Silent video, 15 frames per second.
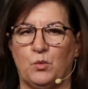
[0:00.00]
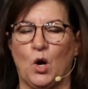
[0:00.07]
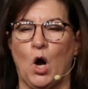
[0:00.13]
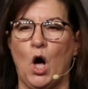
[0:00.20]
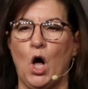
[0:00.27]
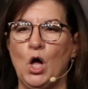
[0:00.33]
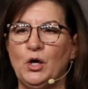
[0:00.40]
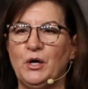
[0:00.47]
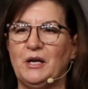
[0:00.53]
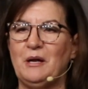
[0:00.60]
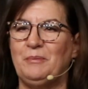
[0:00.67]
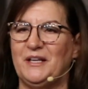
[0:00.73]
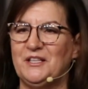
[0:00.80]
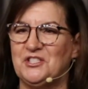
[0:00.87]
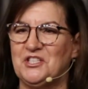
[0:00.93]
We're all going
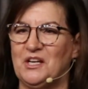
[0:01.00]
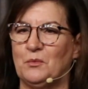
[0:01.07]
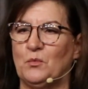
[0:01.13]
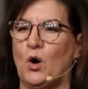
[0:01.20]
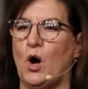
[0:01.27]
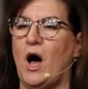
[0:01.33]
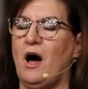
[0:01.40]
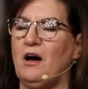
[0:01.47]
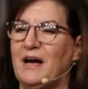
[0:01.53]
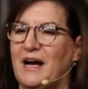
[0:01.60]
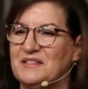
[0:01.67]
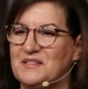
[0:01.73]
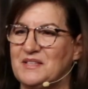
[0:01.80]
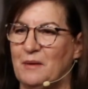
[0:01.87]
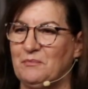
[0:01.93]
to pitch in. We're all
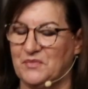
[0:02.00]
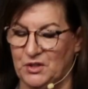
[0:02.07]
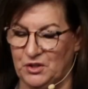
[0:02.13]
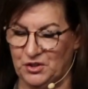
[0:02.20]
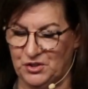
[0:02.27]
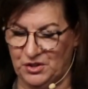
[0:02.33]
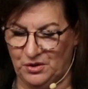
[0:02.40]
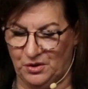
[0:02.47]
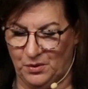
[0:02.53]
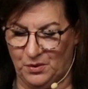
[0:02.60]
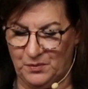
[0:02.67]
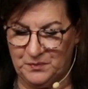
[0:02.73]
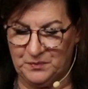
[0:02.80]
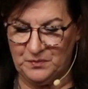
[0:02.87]
got something to do.